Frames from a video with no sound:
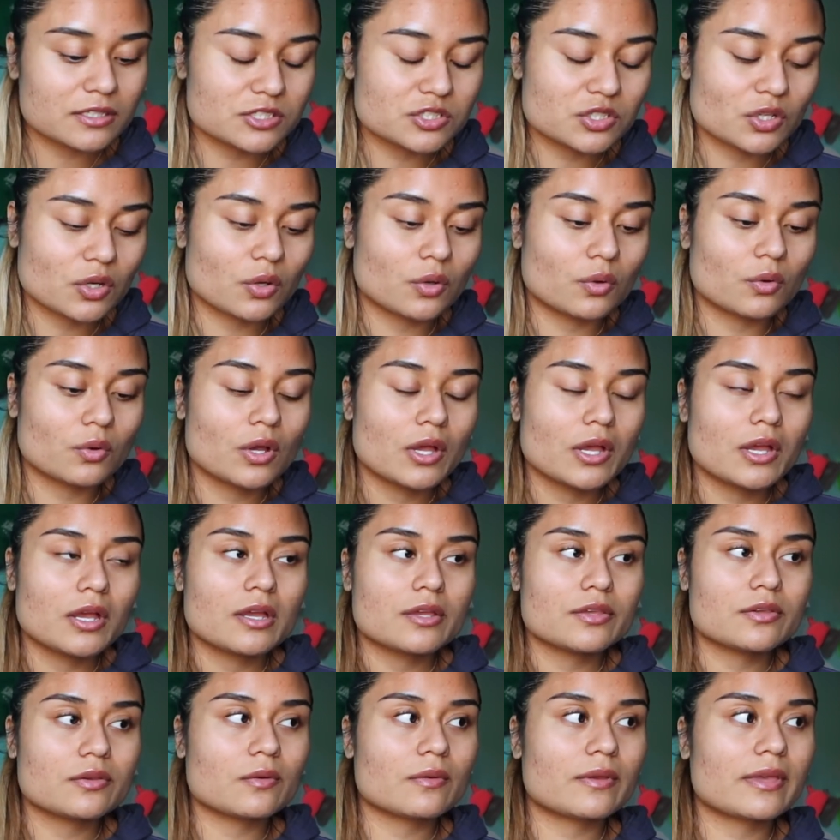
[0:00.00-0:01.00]
so
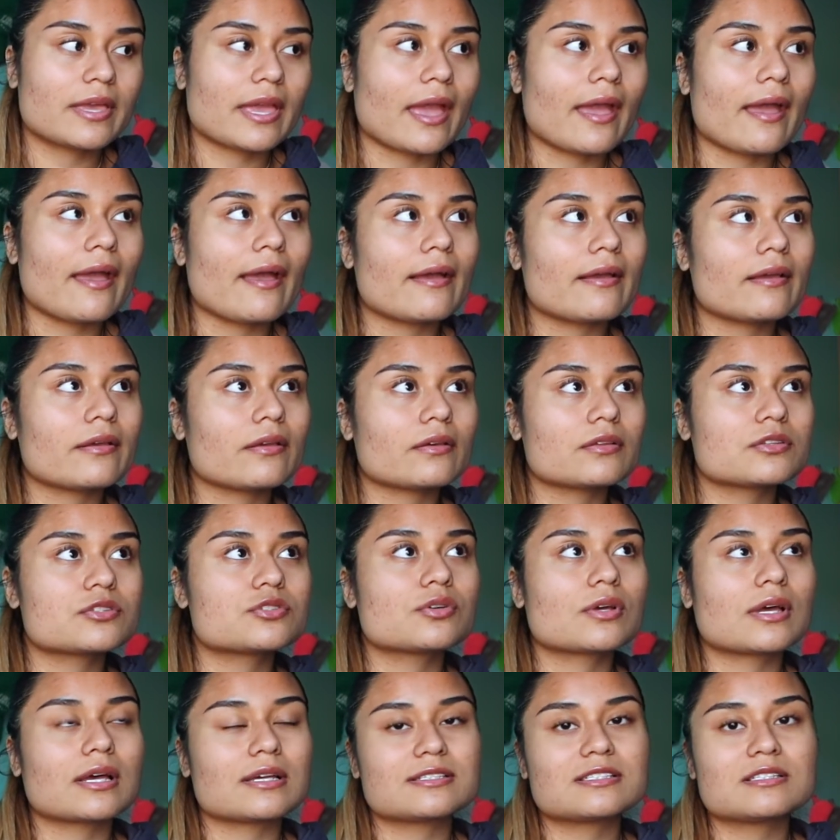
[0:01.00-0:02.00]
you get
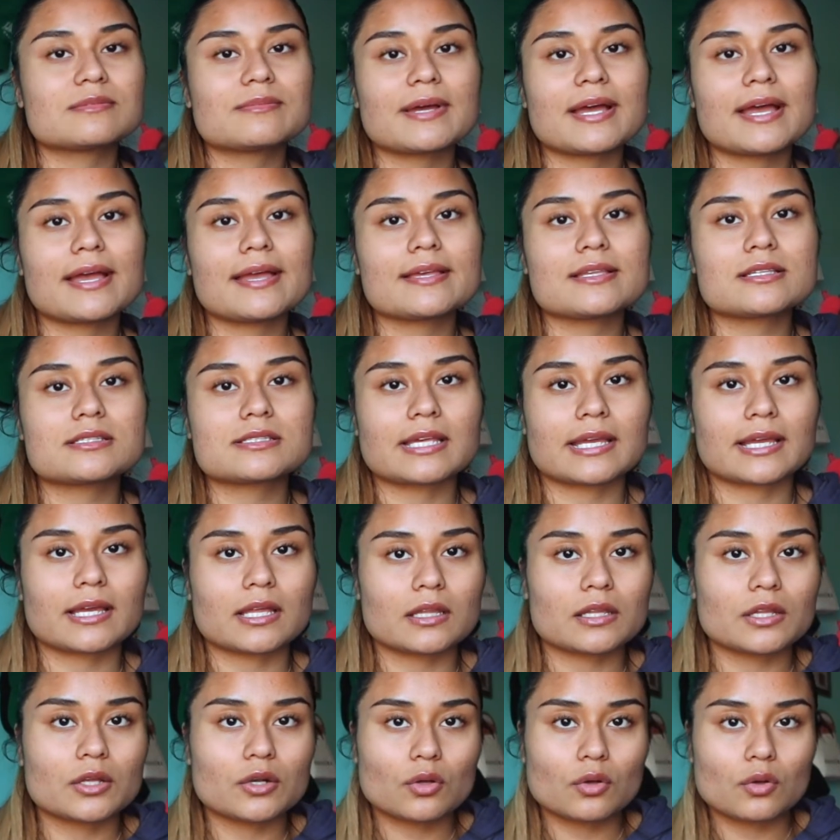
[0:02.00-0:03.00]
to customize like a
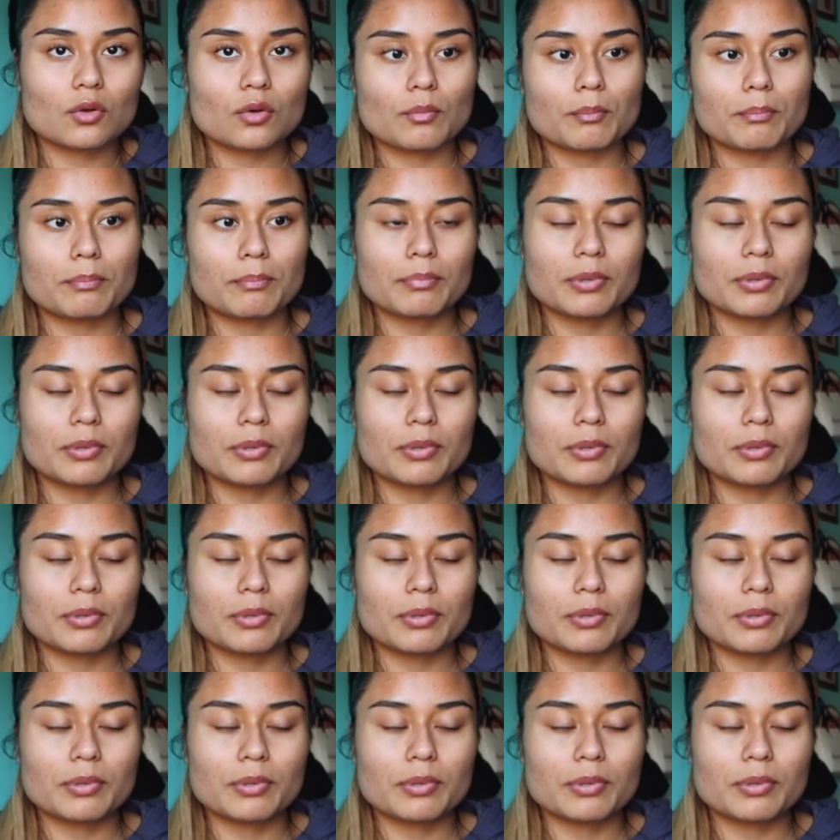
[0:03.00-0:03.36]
little